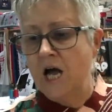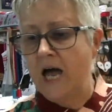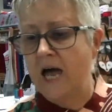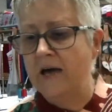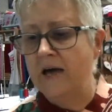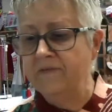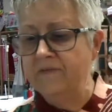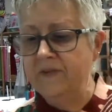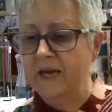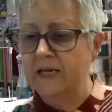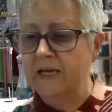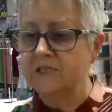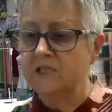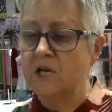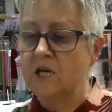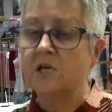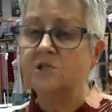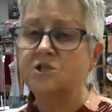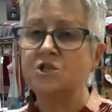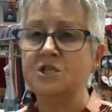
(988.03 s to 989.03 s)
And
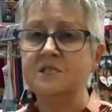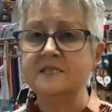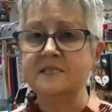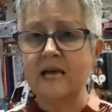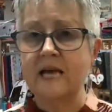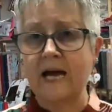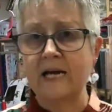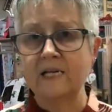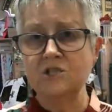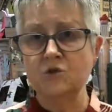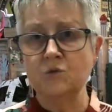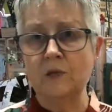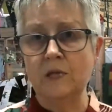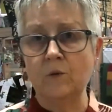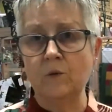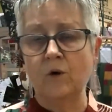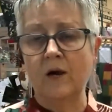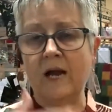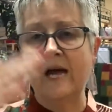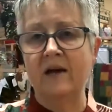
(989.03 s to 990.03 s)
then
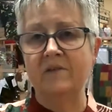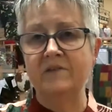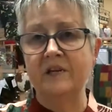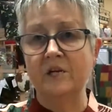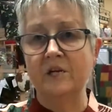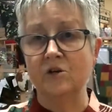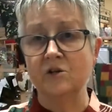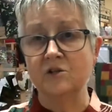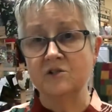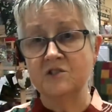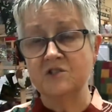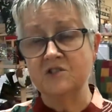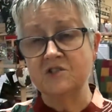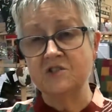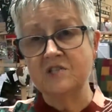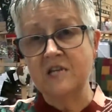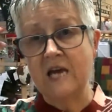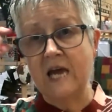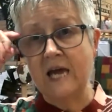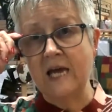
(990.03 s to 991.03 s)
we're having her
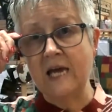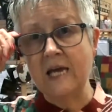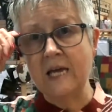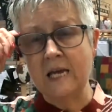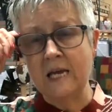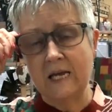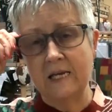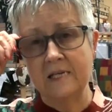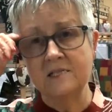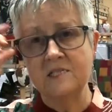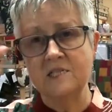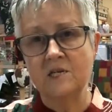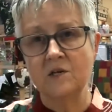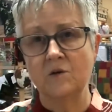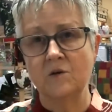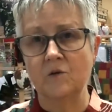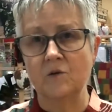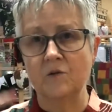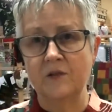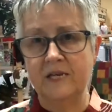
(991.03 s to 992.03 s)
stay
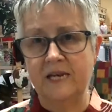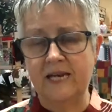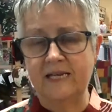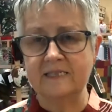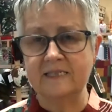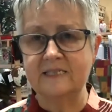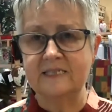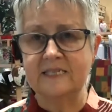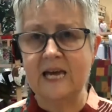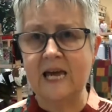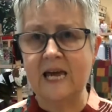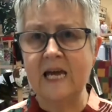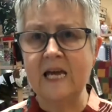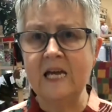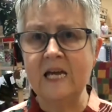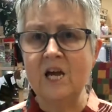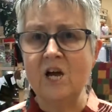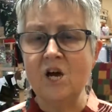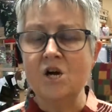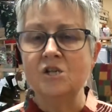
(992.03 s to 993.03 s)
until the next
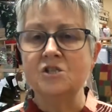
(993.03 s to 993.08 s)
day.